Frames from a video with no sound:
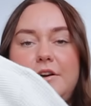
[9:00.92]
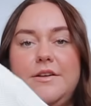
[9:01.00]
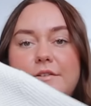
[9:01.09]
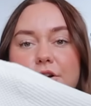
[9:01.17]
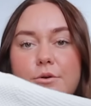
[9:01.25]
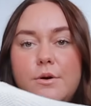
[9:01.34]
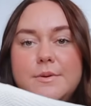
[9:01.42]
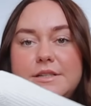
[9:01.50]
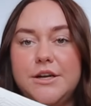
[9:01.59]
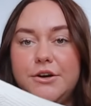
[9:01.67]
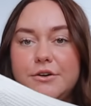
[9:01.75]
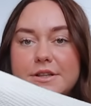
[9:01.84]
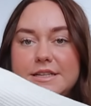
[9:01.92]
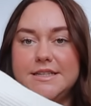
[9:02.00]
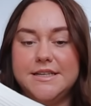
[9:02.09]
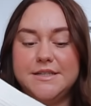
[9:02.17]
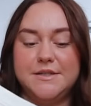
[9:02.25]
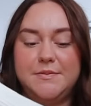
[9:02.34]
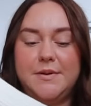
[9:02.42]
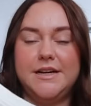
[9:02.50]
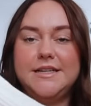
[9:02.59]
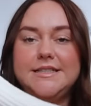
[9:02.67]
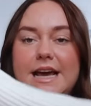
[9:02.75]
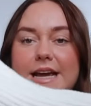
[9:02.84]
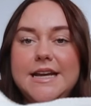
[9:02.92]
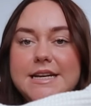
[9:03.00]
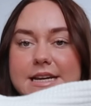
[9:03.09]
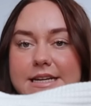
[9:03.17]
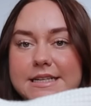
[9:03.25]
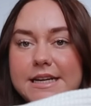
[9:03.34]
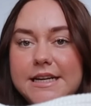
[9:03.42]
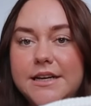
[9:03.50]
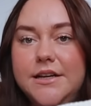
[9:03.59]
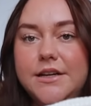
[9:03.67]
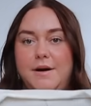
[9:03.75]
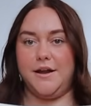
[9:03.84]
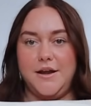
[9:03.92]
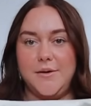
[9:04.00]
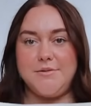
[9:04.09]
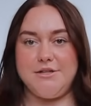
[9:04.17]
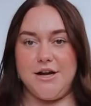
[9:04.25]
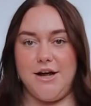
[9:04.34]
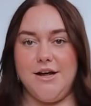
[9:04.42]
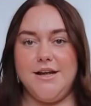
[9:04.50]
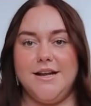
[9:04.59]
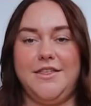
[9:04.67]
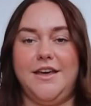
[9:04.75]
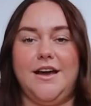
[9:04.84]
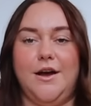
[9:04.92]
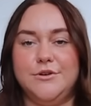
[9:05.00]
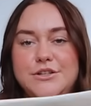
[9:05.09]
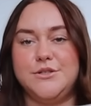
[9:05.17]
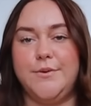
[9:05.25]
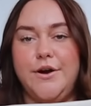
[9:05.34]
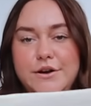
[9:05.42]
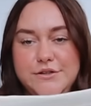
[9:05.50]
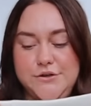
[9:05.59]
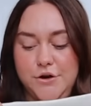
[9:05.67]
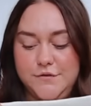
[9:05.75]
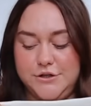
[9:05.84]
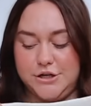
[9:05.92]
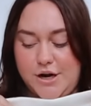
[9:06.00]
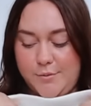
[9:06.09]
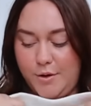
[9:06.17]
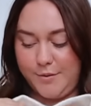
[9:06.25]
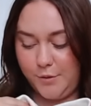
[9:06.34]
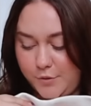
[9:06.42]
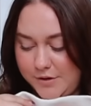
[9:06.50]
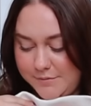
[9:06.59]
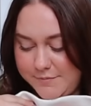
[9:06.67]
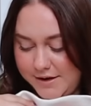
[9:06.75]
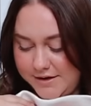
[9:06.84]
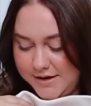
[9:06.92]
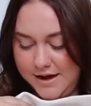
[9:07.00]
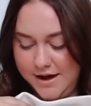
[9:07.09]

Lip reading: don't even know what material this is, but it's like a knitted button-up shirt. I think I would just wear it as an overshirt. I probably wouldn't button it